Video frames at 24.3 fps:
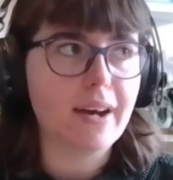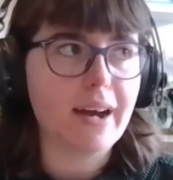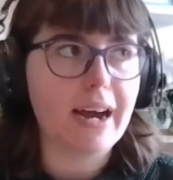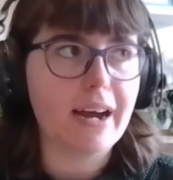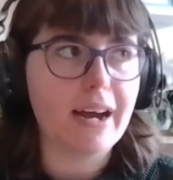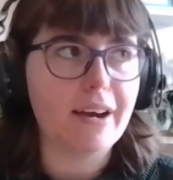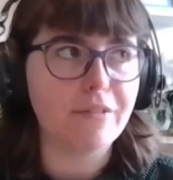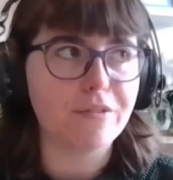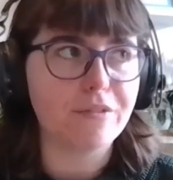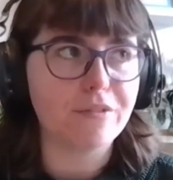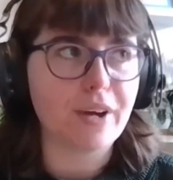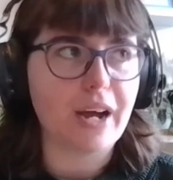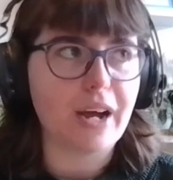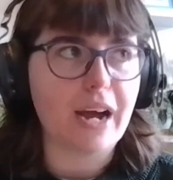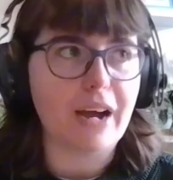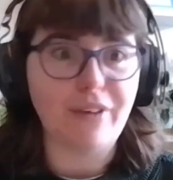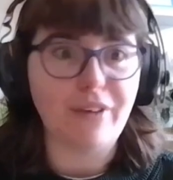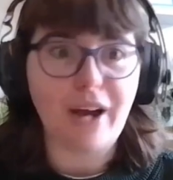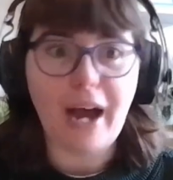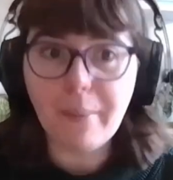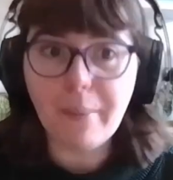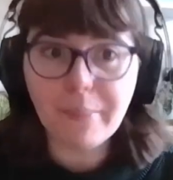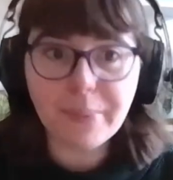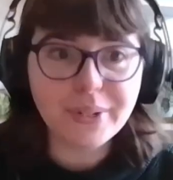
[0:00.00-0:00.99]
have
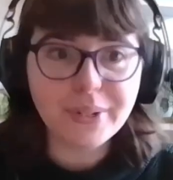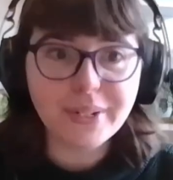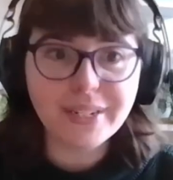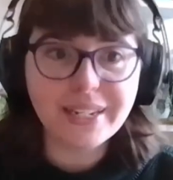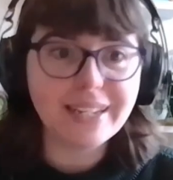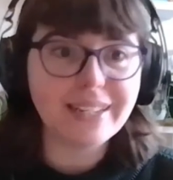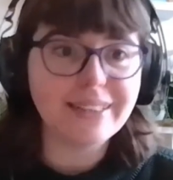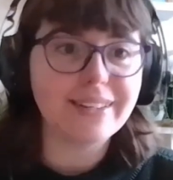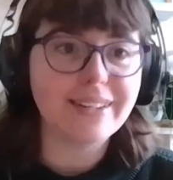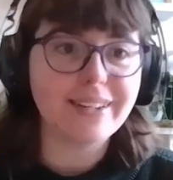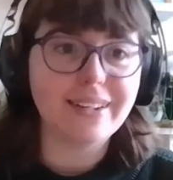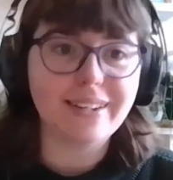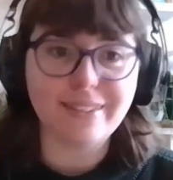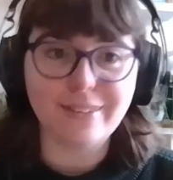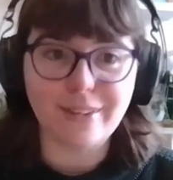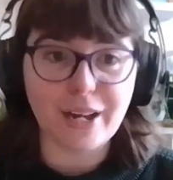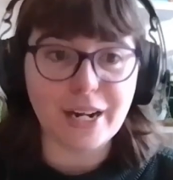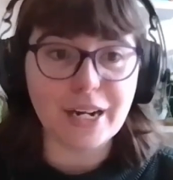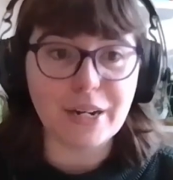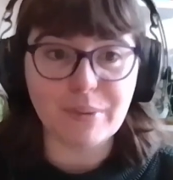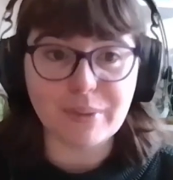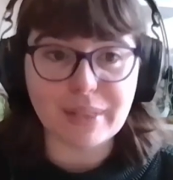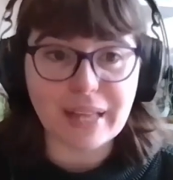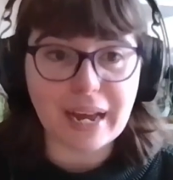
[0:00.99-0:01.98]
happened in the
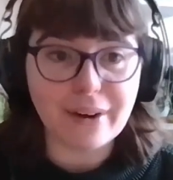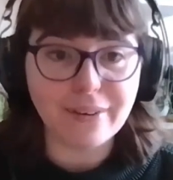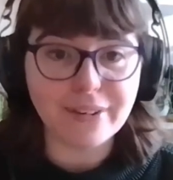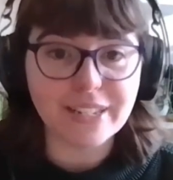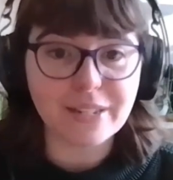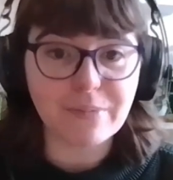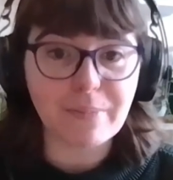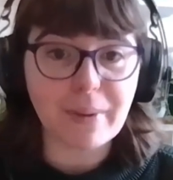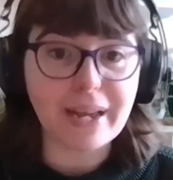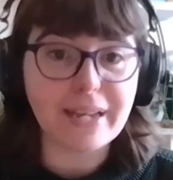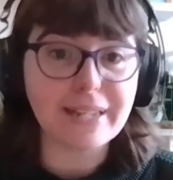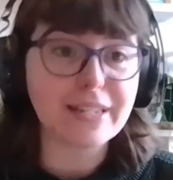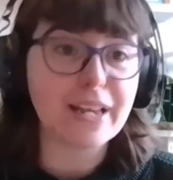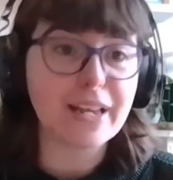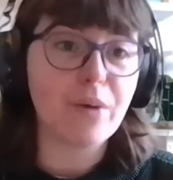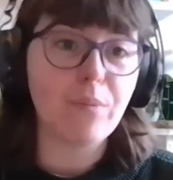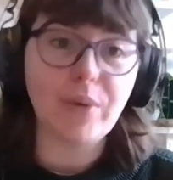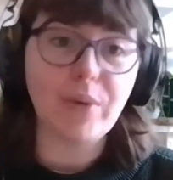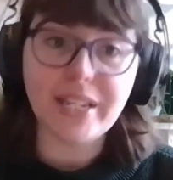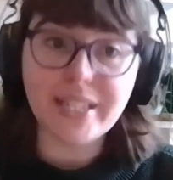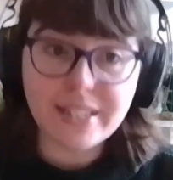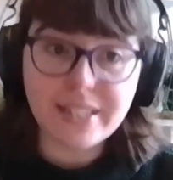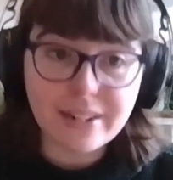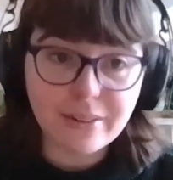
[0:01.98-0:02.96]
learning with error space,
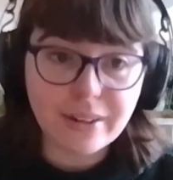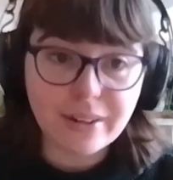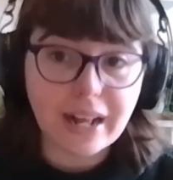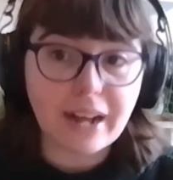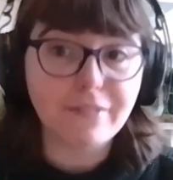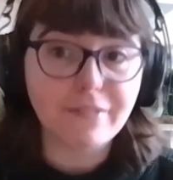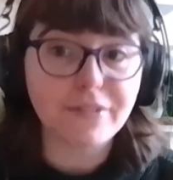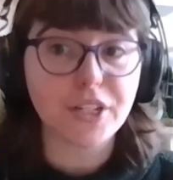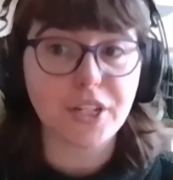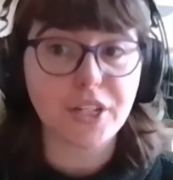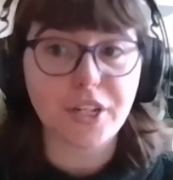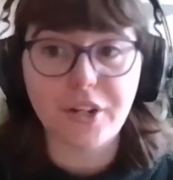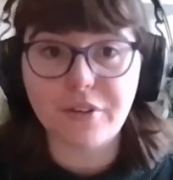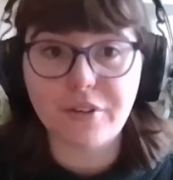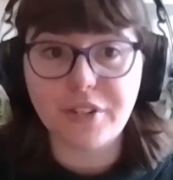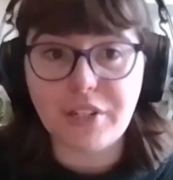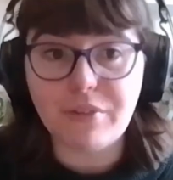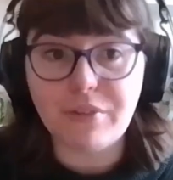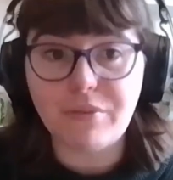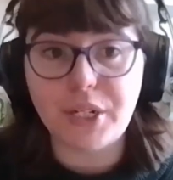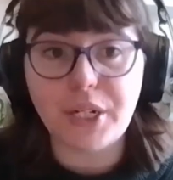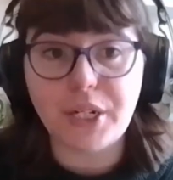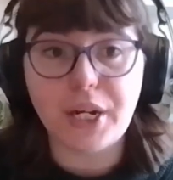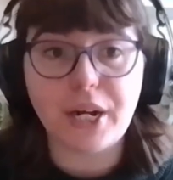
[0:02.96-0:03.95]
and we still have
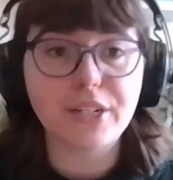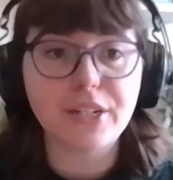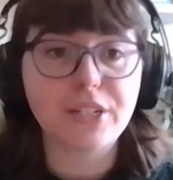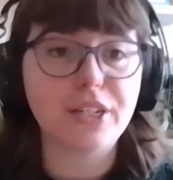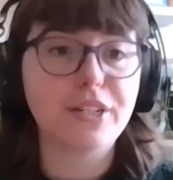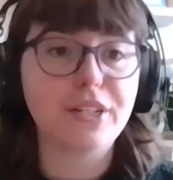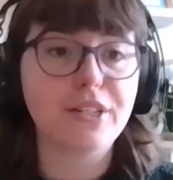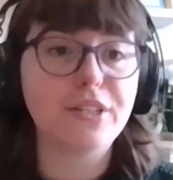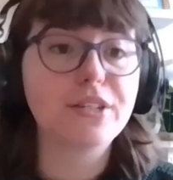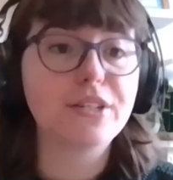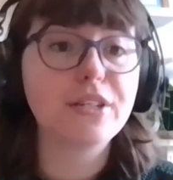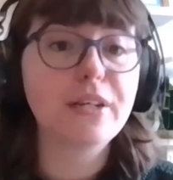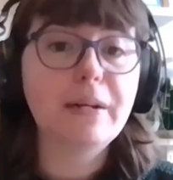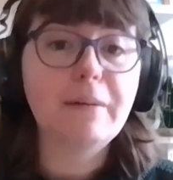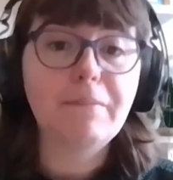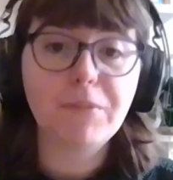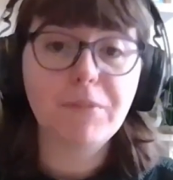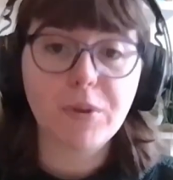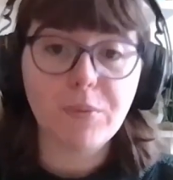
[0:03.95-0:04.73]
security reductions.